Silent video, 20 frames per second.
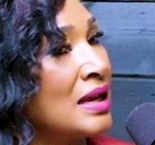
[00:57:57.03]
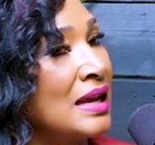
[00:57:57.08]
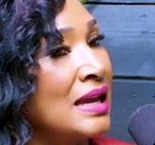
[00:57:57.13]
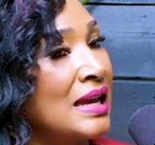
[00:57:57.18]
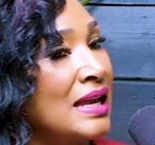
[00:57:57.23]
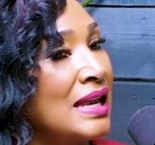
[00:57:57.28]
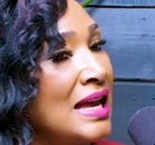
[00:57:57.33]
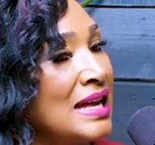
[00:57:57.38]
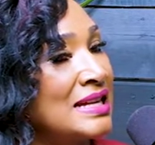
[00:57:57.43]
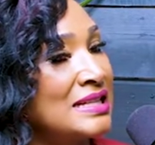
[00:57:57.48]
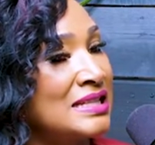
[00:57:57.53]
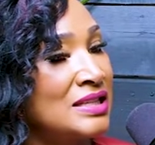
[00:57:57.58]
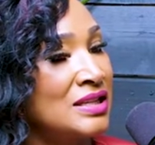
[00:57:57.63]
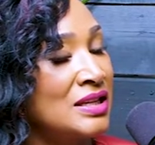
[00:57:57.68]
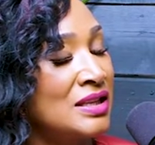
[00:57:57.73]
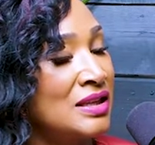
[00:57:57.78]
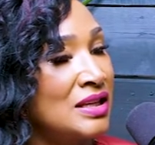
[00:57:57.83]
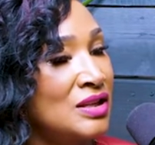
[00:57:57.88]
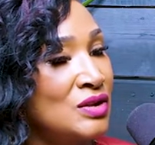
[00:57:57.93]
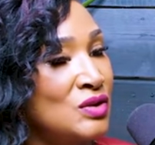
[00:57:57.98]
It has
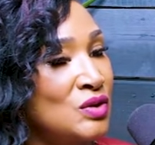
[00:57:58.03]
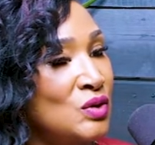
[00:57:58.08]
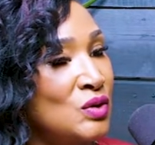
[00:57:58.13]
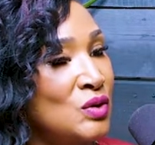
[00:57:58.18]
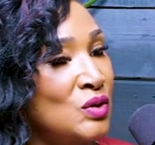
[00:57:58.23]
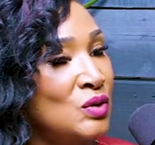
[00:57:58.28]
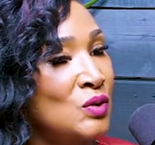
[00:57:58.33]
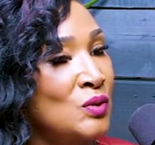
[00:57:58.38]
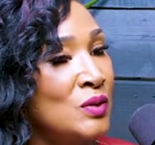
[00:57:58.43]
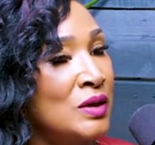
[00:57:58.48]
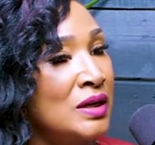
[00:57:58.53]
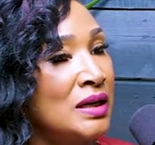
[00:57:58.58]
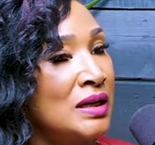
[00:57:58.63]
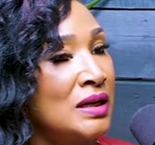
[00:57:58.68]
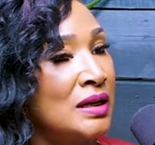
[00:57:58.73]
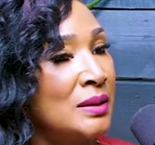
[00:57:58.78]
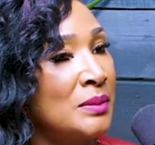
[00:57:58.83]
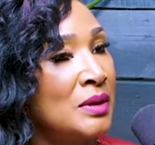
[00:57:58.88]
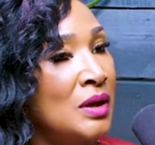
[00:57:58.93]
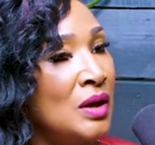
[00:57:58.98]
nothing to do with
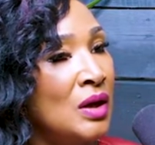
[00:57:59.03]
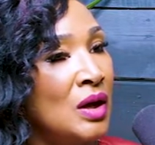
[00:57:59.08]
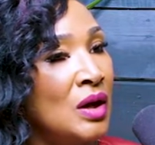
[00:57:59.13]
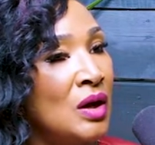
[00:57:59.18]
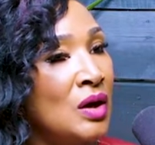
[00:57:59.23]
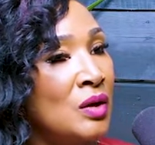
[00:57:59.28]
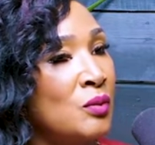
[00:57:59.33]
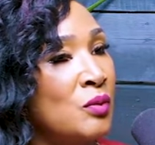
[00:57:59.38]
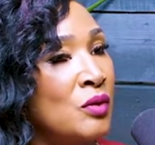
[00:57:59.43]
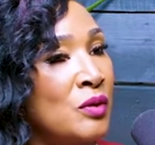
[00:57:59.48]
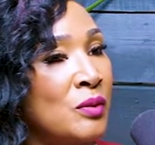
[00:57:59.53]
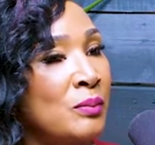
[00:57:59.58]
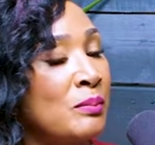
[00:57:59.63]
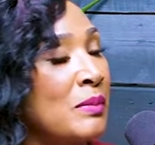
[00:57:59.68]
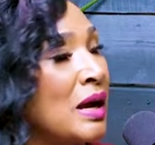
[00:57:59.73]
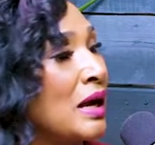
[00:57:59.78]
um, what my